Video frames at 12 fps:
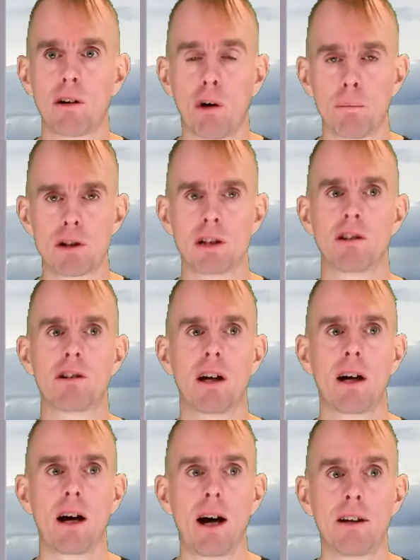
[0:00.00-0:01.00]
options
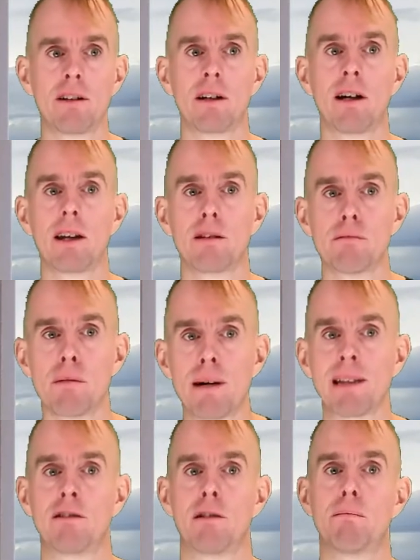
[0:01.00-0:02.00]
under the
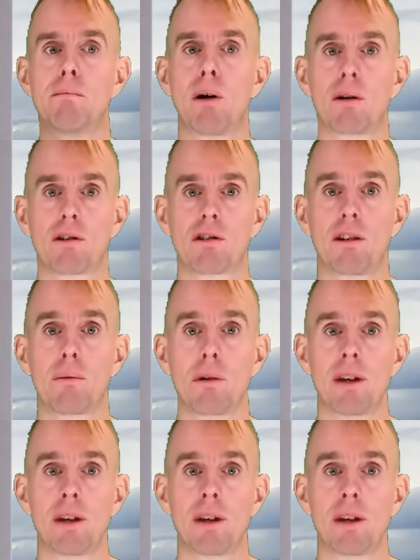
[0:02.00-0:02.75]
momentum box